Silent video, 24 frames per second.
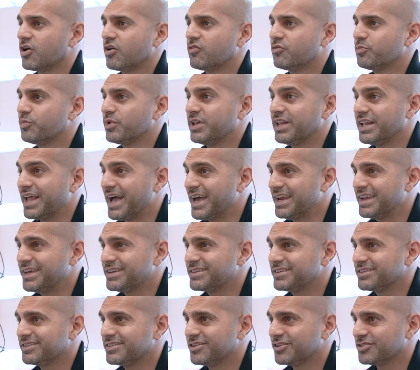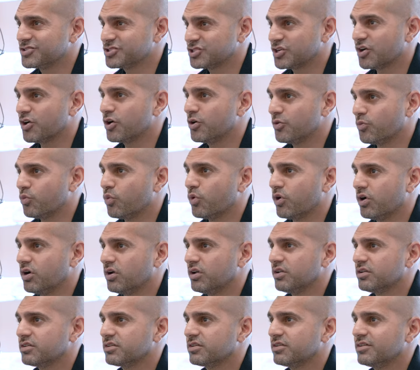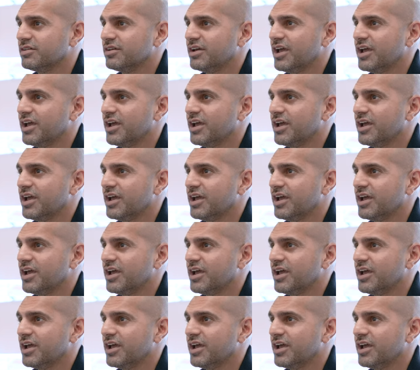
our planet, their shared world,